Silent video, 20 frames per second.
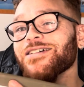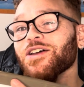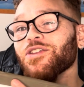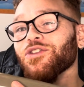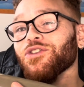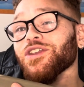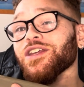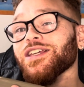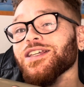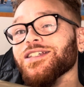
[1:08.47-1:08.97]

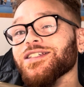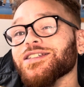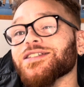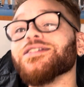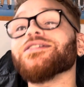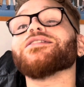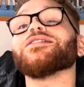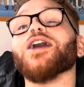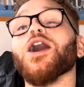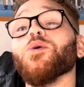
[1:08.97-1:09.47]
these
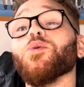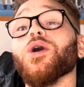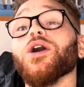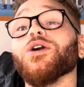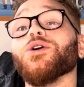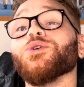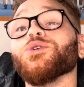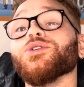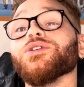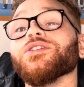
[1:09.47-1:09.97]
are what I
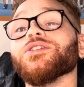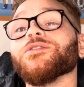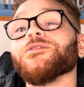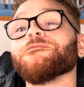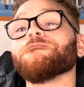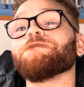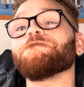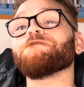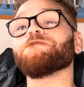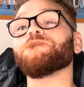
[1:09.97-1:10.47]
ordered.
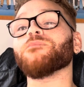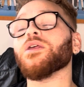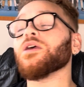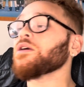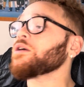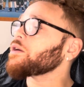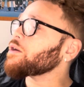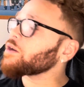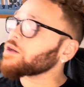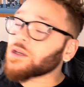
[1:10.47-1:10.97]

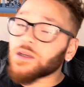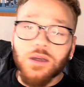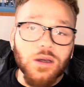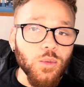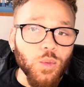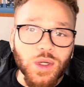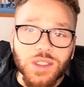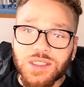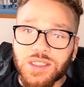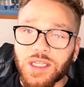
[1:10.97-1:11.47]

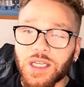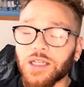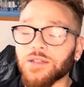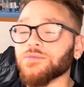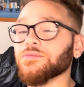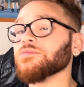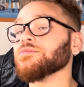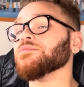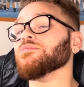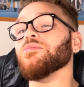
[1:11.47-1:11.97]
Once again,
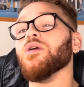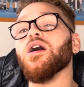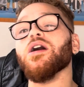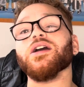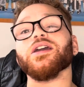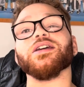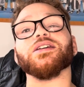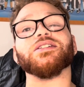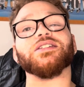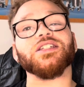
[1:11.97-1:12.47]
Mark
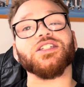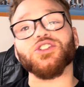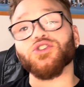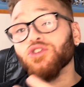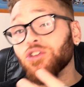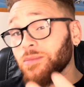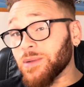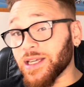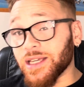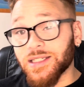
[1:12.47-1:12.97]
is
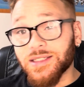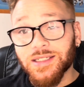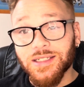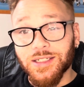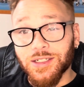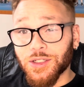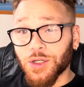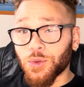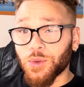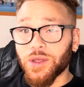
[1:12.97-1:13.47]
extremely easy to
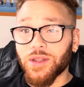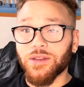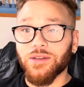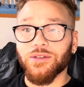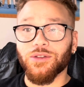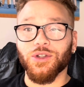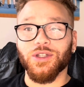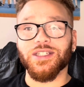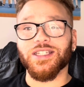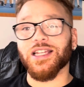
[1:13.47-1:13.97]
deal with.
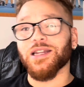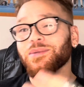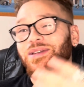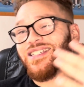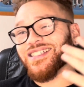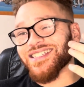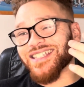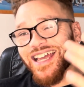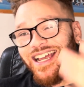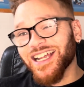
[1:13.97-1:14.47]
You can tell him
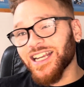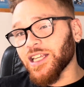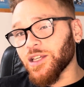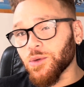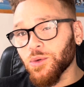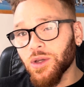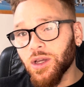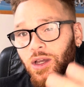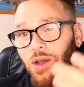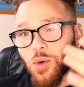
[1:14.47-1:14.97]
exactly
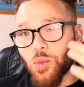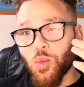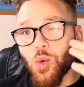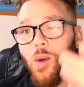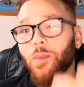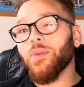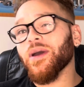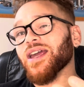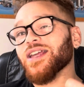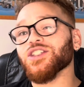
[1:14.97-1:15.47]
what
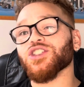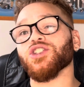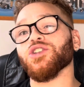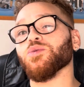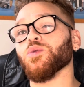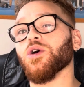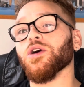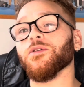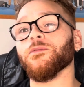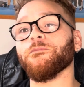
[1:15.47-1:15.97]
paints you
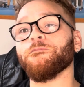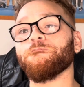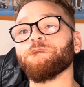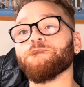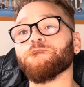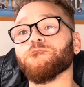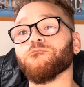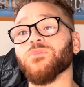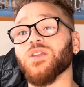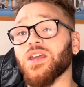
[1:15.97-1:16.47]
want,
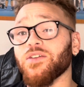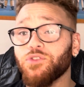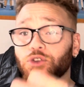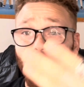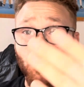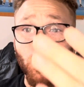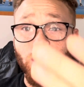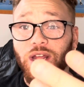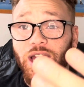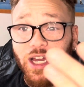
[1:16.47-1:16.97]
if you
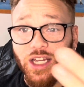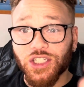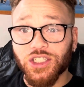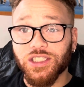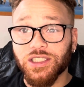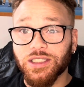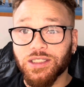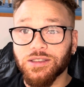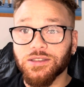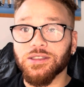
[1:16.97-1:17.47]
want to
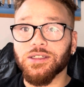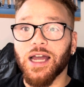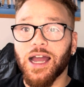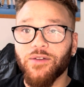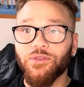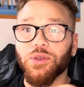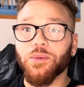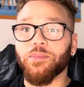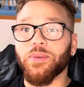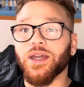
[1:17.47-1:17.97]
actually have
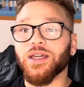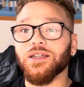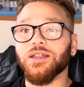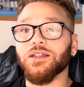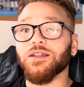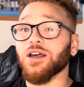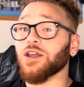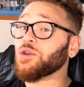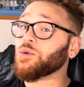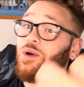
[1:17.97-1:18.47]
them painted.
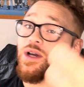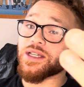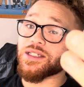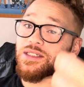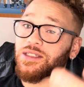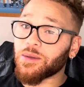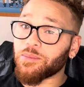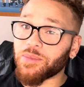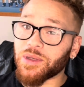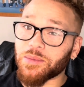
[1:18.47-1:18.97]
Otherwise,
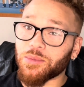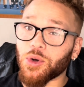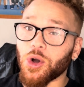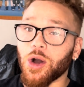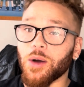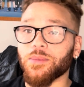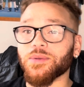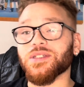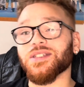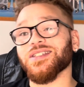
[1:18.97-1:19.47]
some people
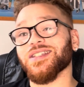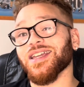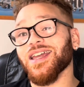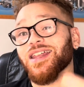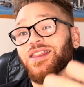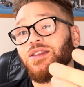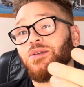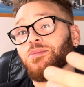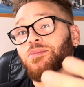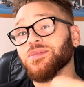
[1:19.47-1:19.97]
opt to
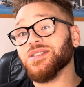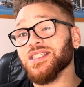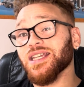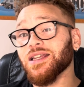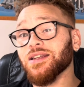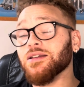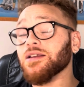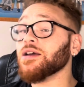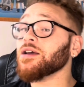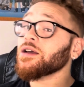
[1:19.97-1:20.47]
get them
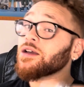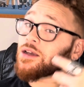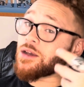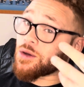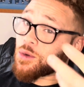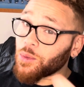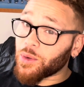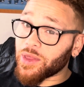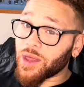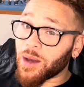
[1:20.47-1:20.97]
sent
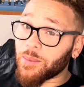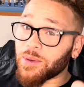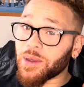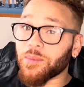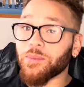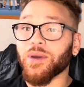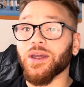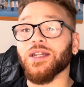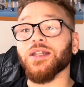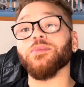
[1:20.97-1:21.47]
without being
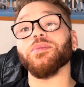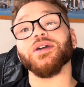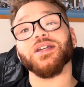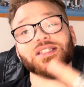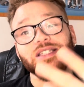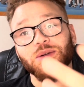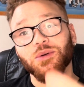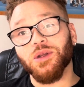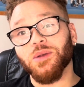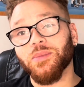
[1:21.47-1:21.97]
painted because
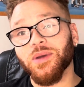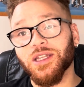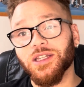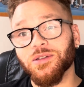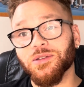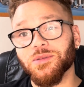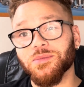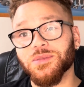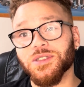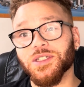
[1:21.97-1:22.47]
they want to paint them
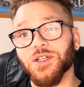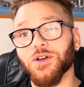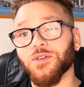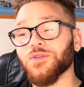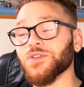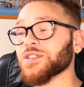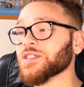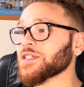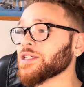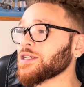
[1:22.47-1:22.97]

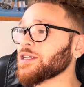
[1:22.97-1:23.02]
themselves.